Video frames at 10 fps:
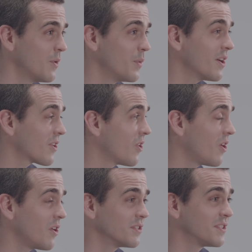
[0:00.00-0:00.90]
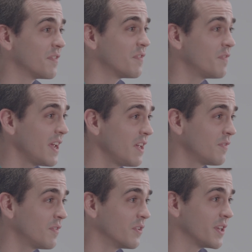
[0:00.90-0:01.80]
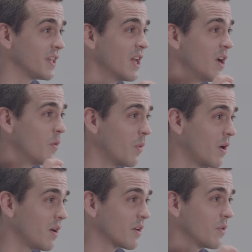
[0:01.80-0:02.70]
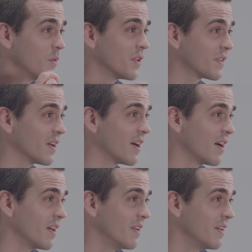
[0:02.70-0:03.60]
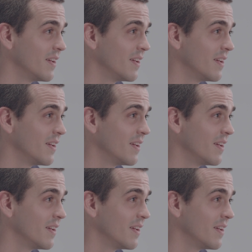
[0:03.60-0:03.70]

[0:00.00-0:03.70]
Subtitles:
We are called to faithfully walk with God.